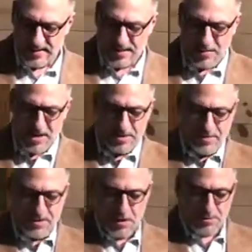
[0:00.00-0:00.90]
I'm not going
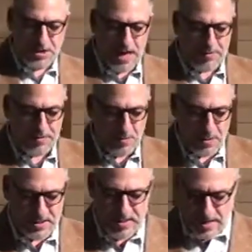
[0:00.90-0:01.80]
to read the whole chapter
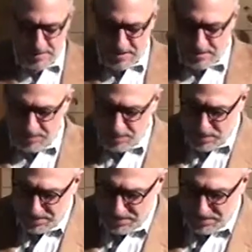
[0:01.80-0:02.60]
4 today. I'm just going to read one